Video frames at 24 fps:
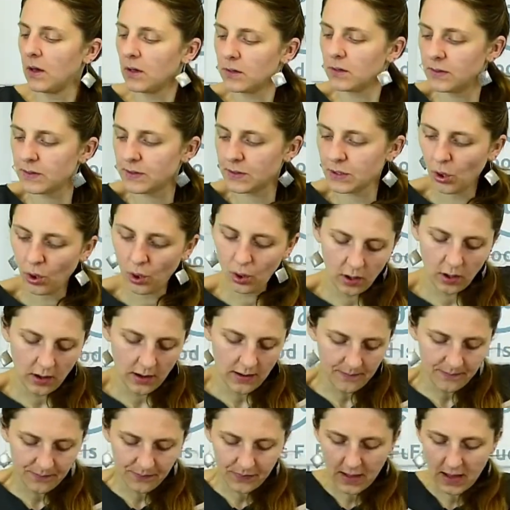So
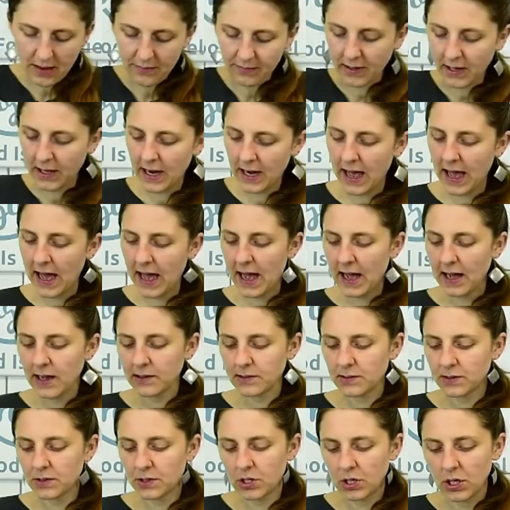I'm going to
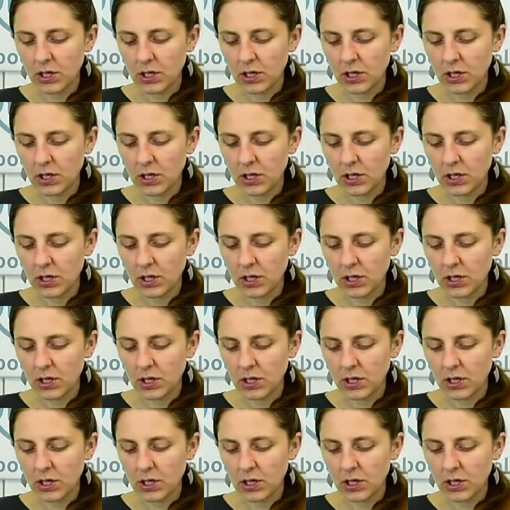add